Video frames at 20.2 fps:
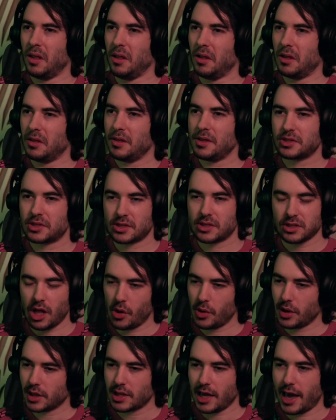let's
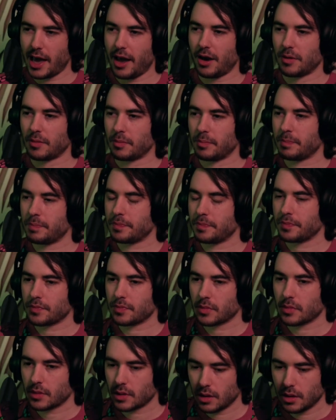slow it down.
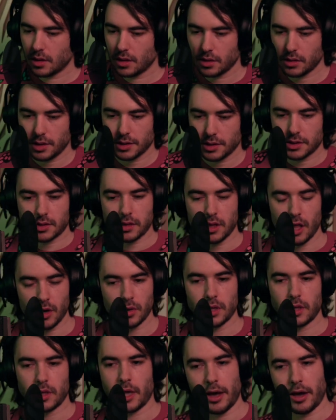
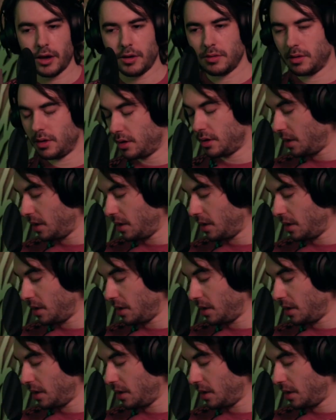I